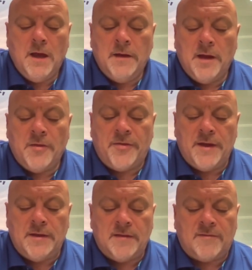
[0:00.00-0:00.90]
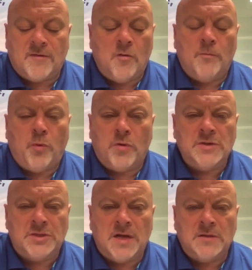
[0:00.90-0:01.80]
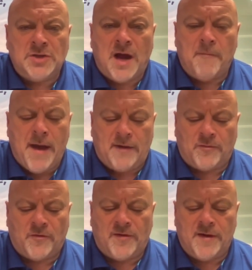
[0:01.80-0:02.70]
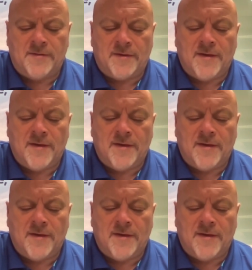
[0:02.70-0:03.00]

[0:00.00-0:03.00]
Another thing that's so important, John Maxwell says,